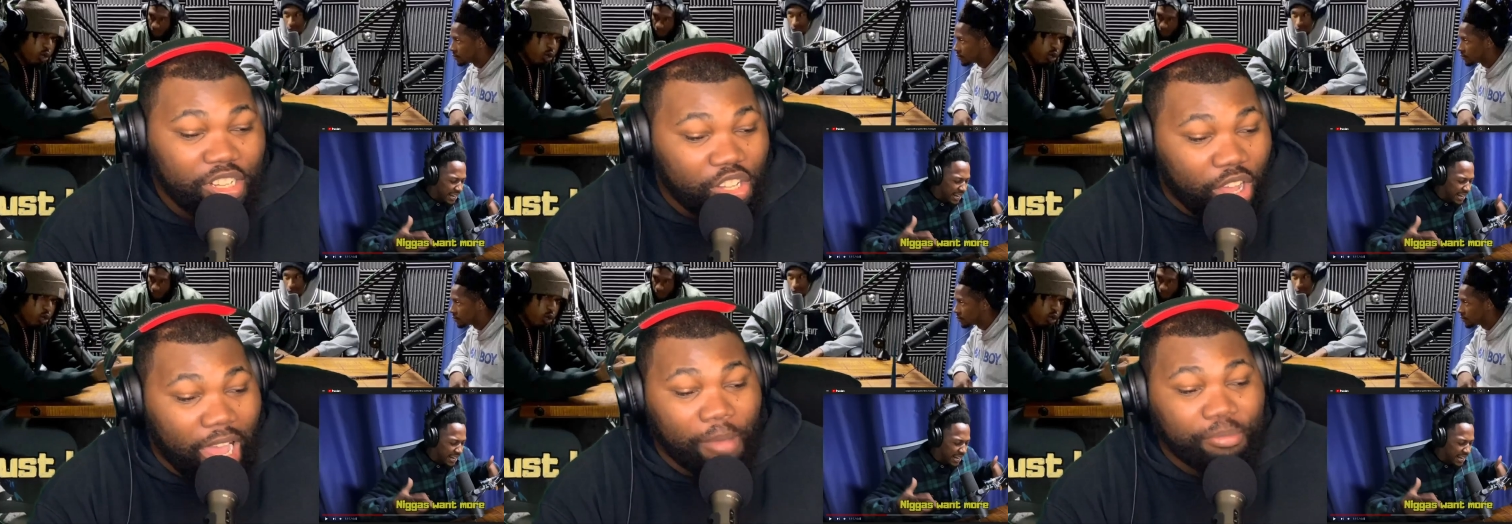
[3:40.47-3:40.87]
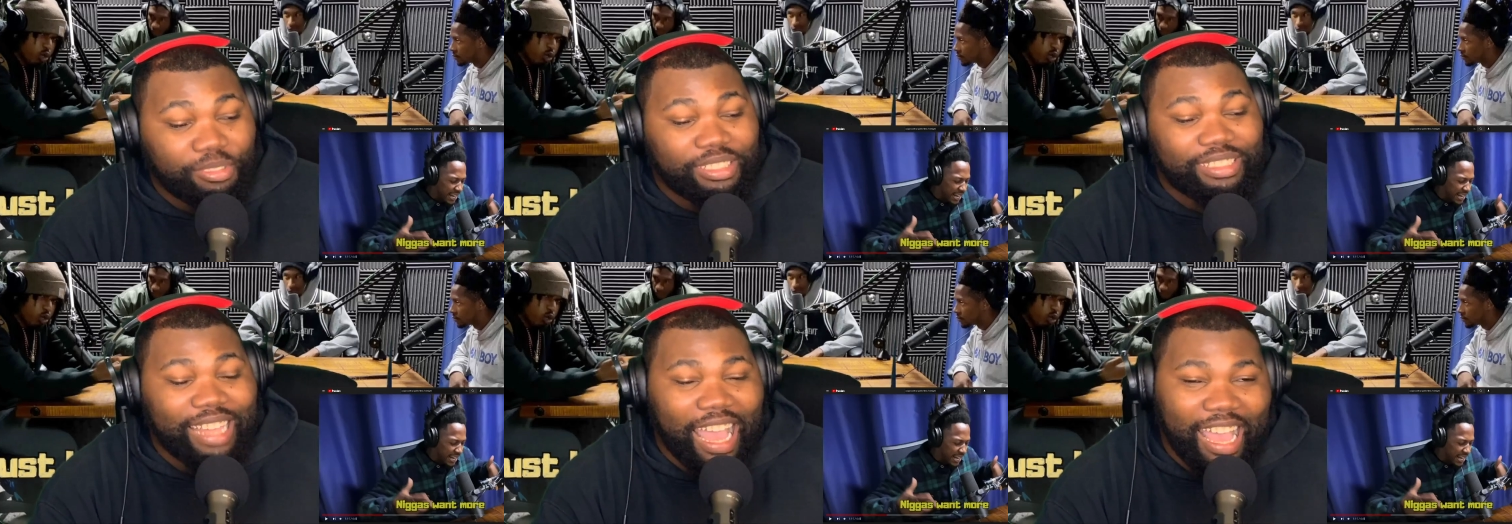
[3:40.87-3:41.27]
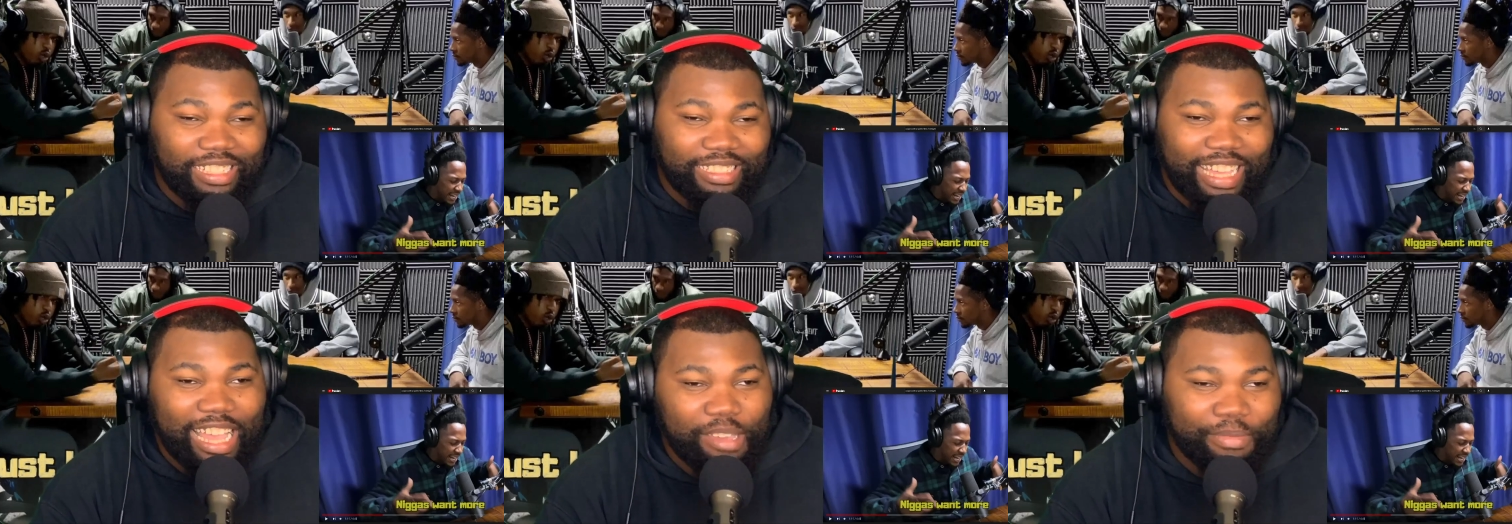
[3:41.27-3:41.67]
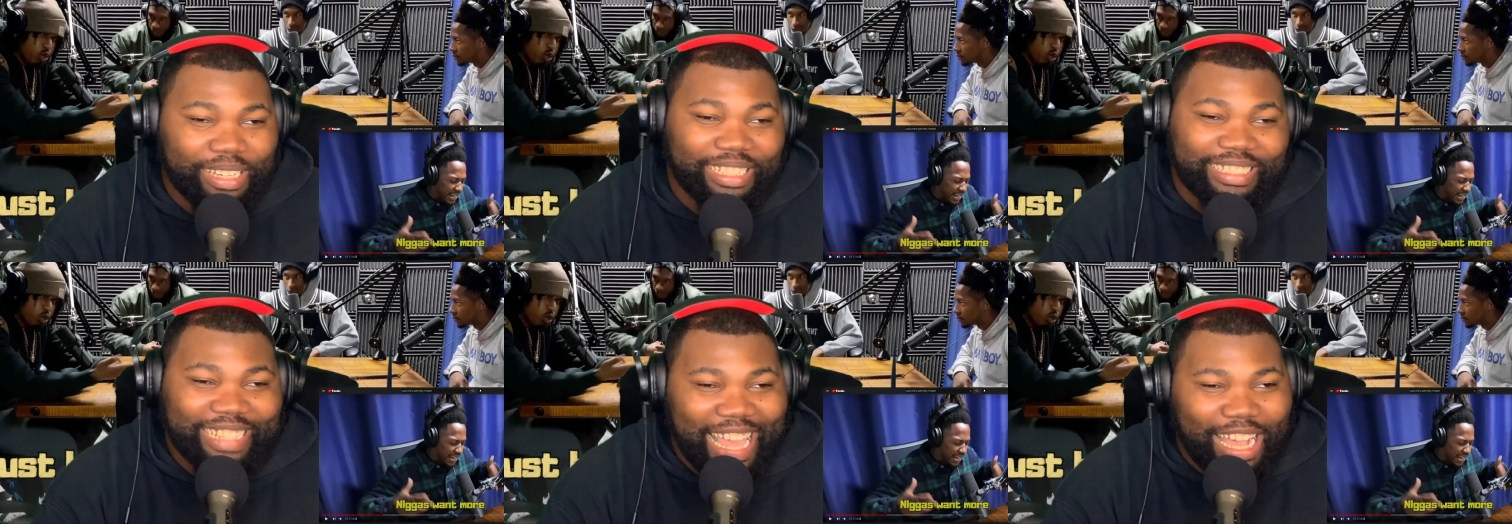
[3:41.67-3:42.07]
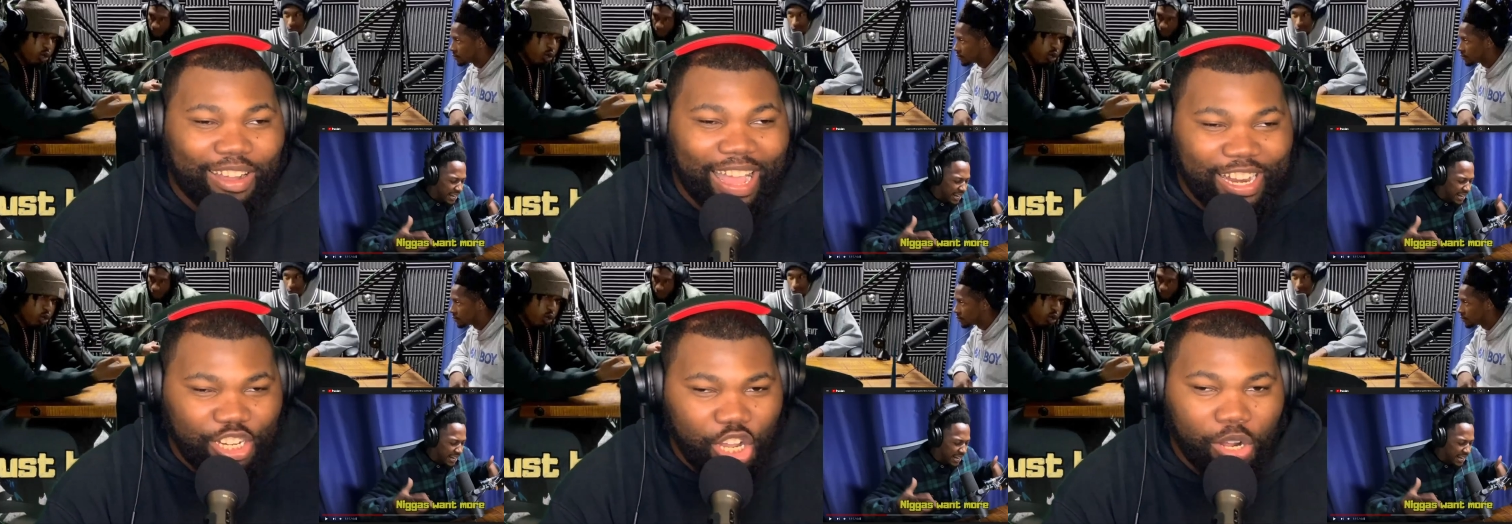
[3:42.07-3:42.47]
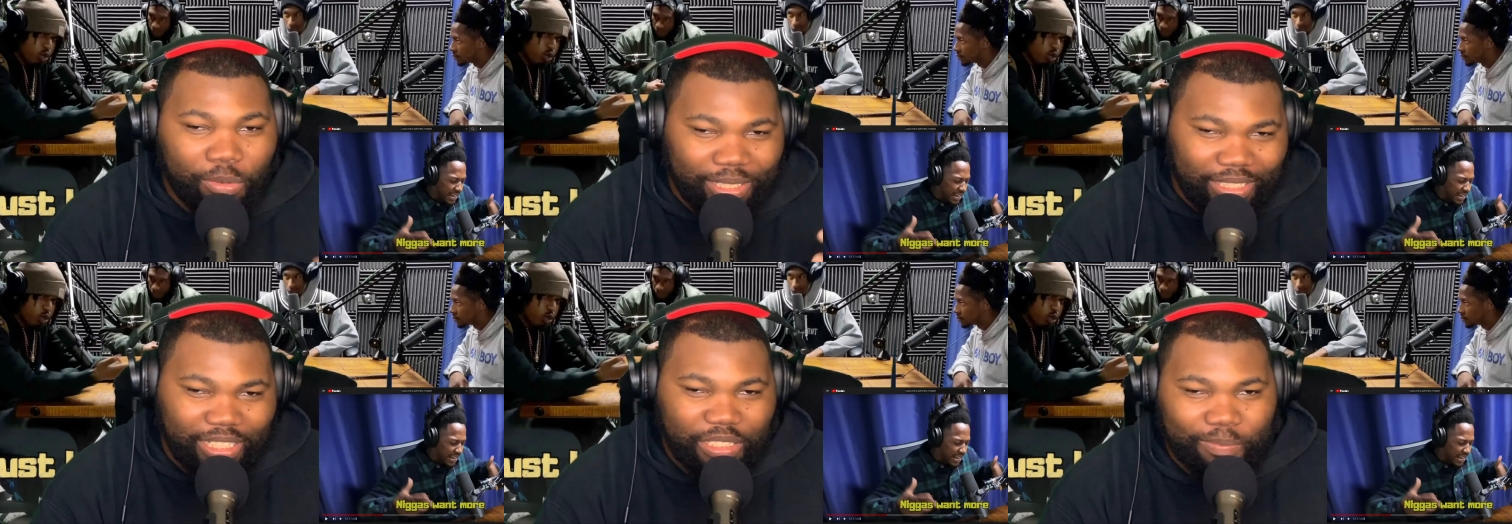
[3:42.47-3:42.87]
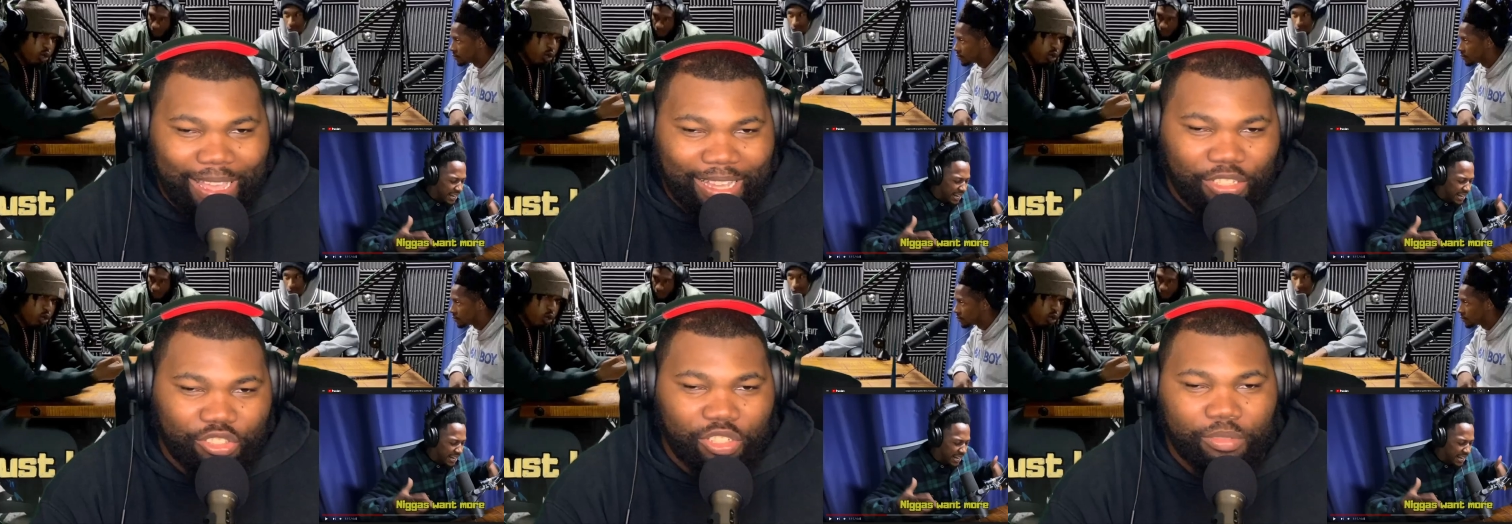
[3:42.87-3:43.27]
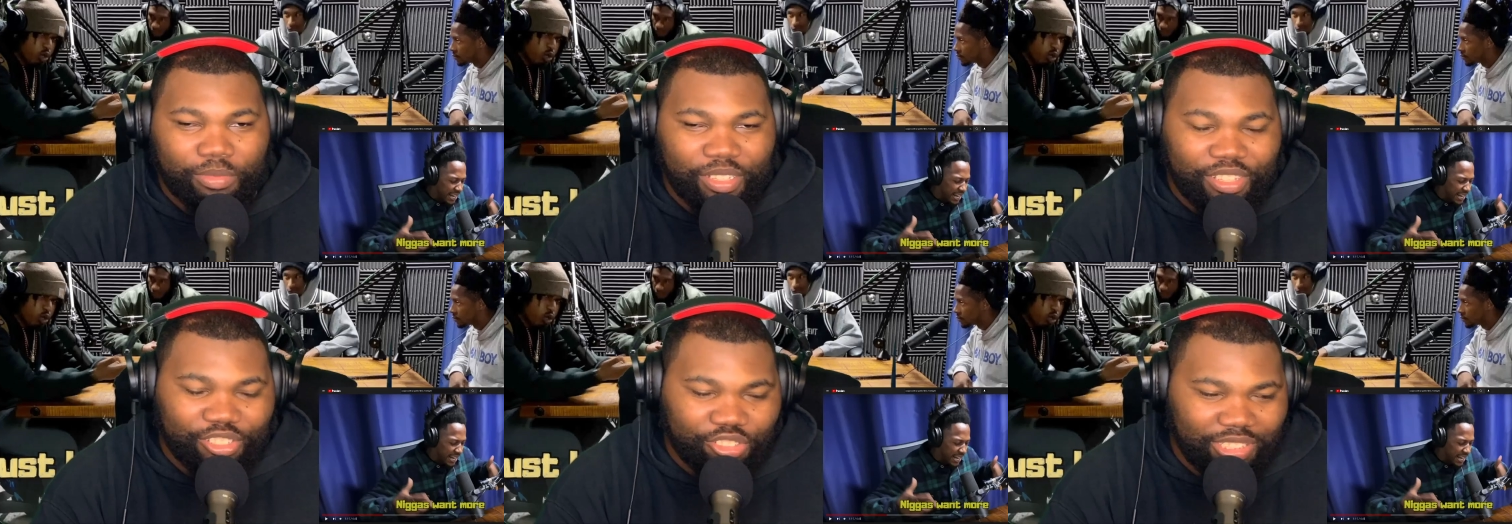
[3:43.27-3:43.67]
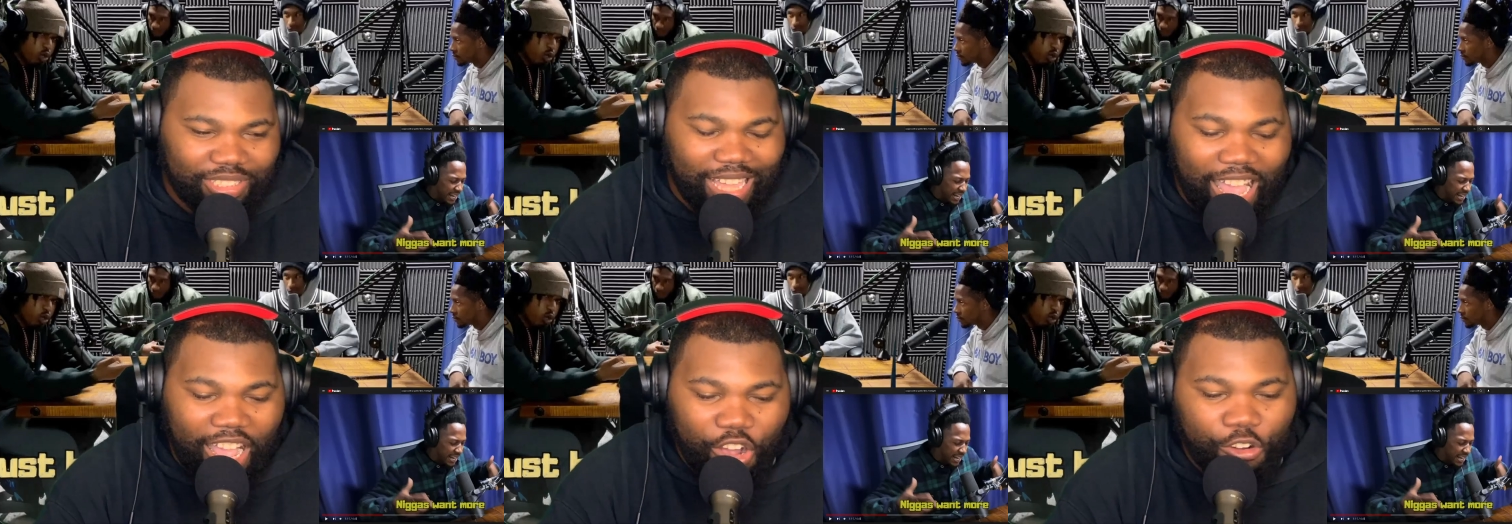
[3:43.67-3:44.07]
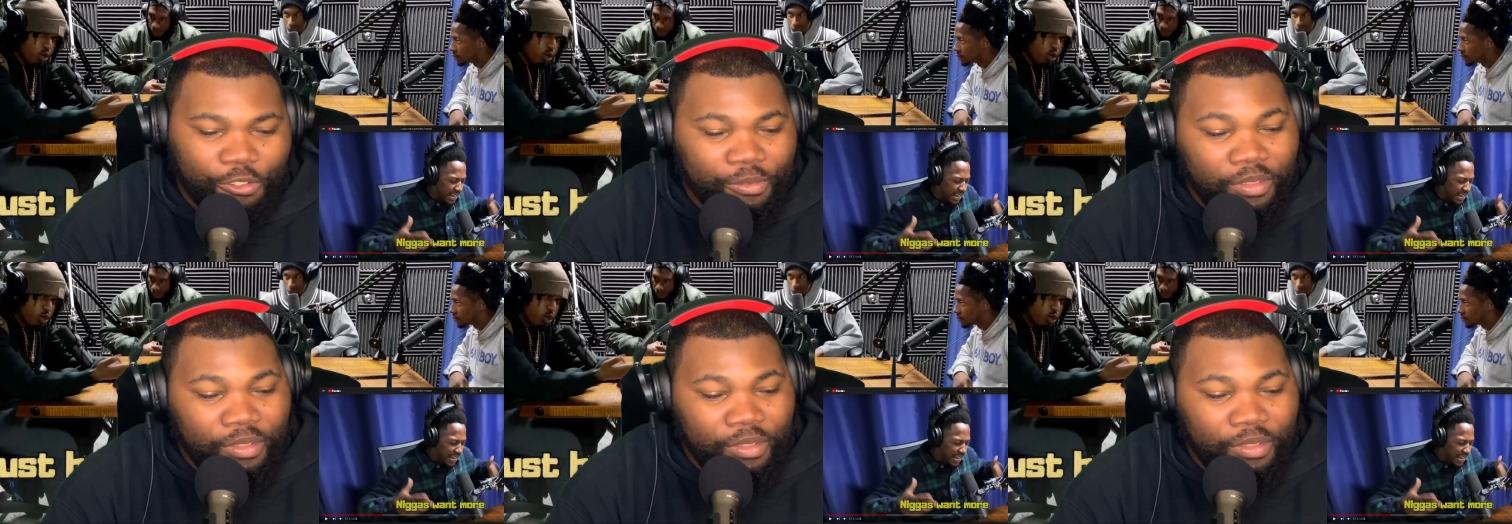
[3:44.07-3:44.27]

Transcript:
Speaker 1: I'm just not as hyped because now I know what to expect in terms of their style.